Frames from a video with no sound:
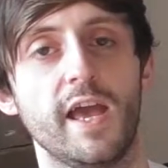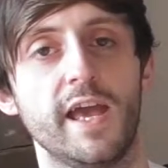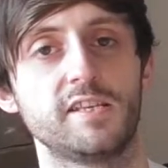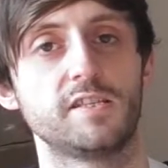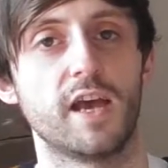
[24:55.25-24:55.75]

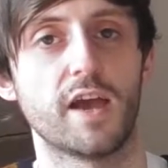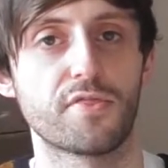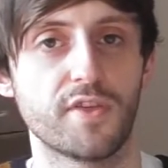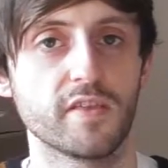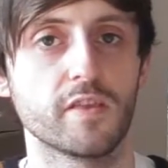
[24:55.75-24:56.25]
It's, I
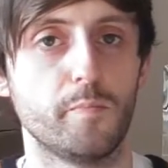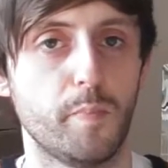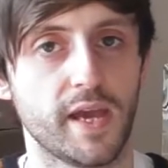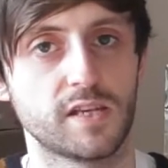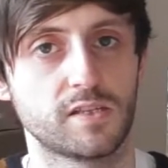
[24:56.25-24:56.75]
think, the
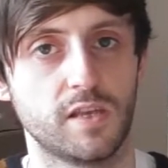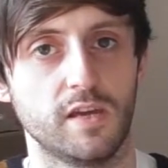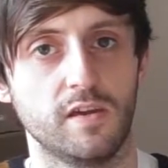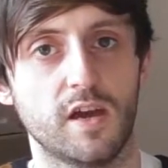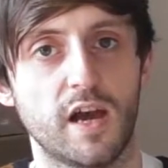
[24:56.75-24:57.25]
best
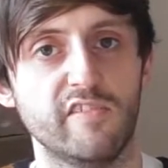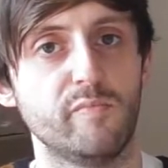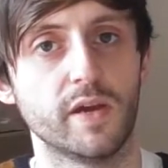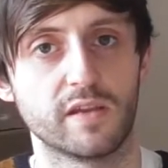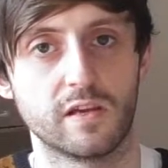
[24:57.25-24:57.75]
thing I've
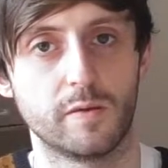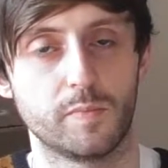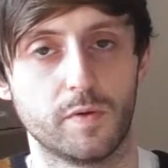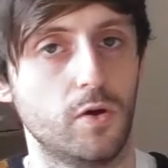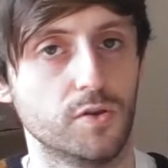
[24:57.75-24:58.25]
picked
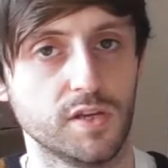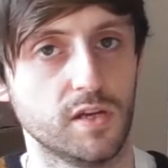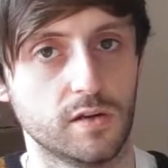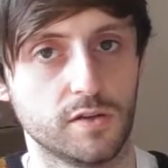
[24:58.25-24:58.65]
up all year.